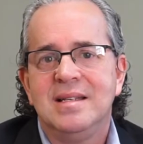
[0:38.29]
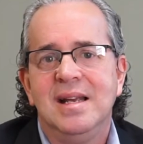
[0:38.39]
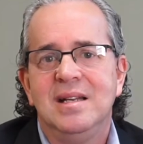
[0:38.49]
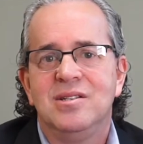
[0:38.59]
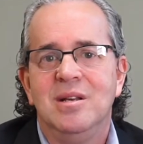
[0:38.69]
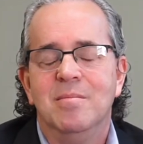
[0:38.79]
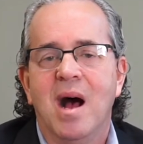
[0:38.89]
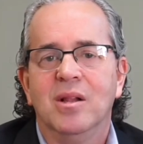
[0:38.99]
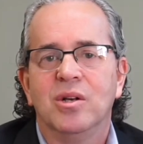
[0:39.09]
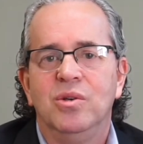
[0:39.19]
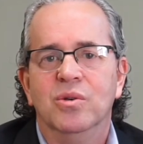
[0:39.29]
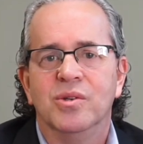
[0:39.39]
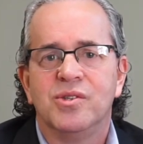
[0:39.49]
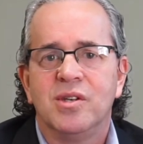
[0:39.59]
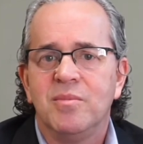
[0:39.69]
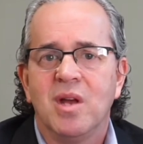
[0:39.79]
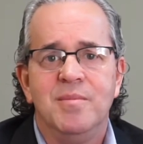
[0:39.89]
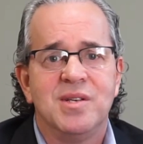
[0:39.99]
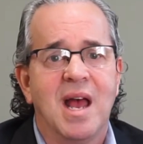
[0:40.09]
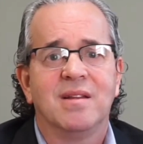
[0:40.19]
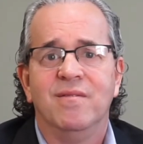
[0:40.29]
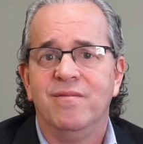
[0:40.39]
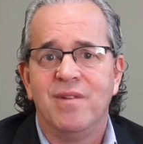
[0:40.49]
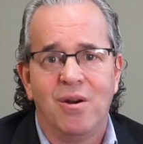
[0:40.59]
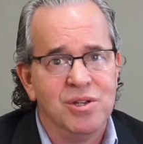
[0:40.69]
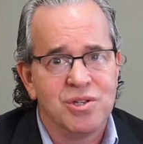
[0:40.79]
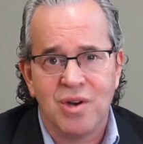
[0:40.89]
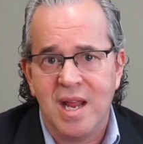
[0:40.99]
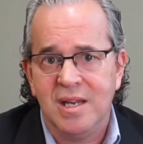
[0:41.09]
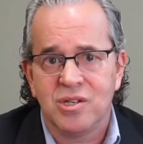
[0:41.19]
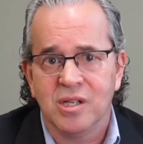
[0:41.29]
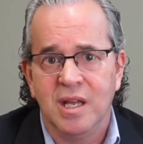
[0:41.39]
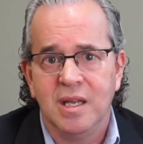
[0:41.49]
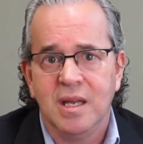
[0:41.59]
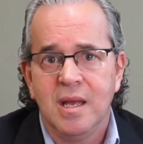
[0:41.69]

THC molecules sometimes act very strangely.